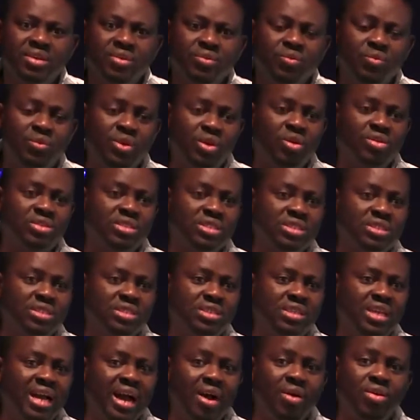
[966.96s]
We all
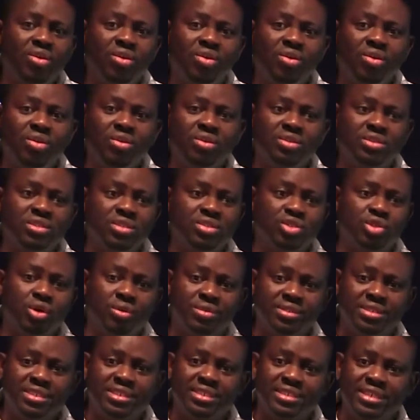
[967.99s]
see how God
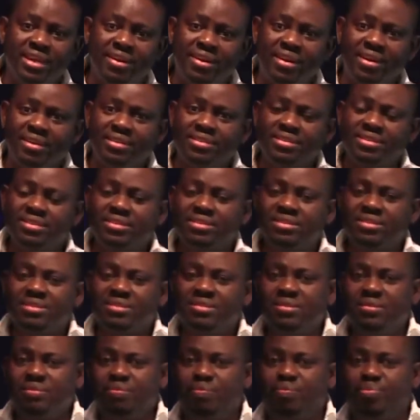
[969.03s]
turns things around.
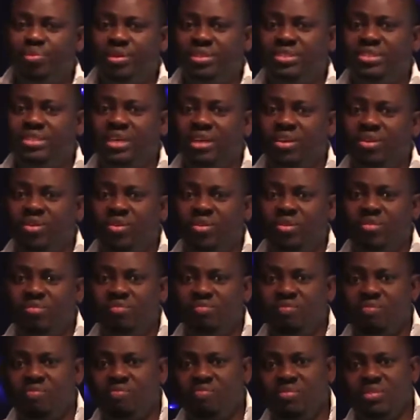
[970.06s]
Praise the Lord.
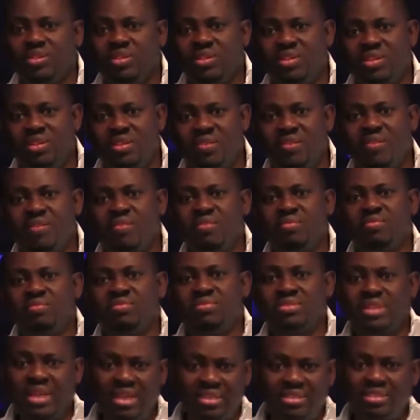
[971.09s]

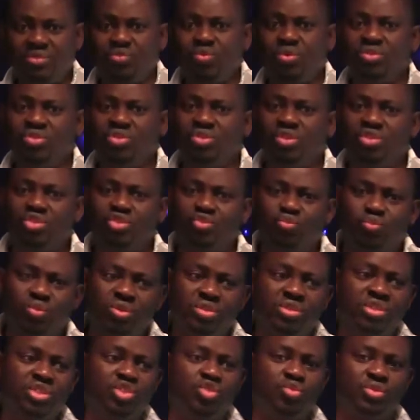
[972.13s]
That's just
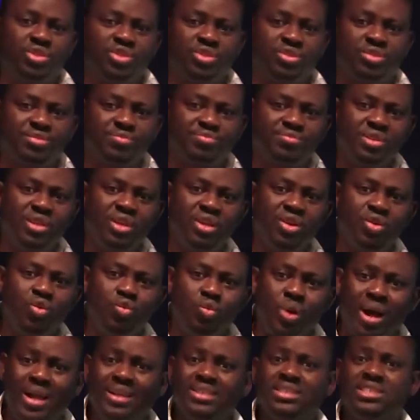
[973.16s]
one situation.
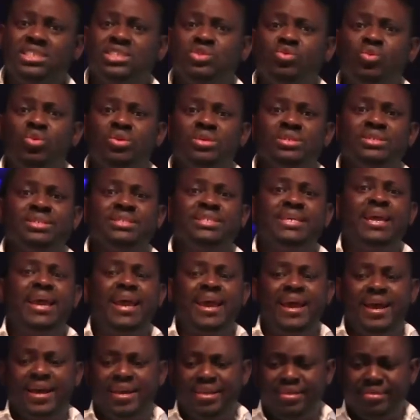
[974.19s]
While she was
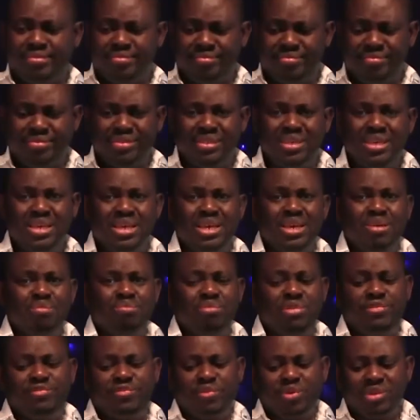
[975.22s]
there,
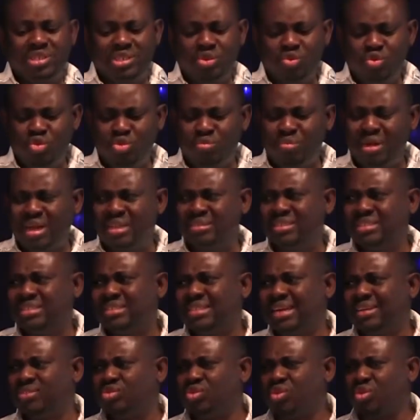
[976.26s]
before the woman
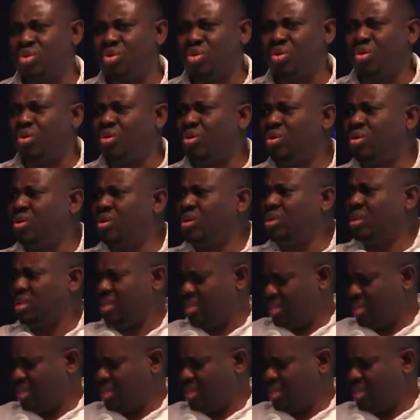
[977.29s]
decided to call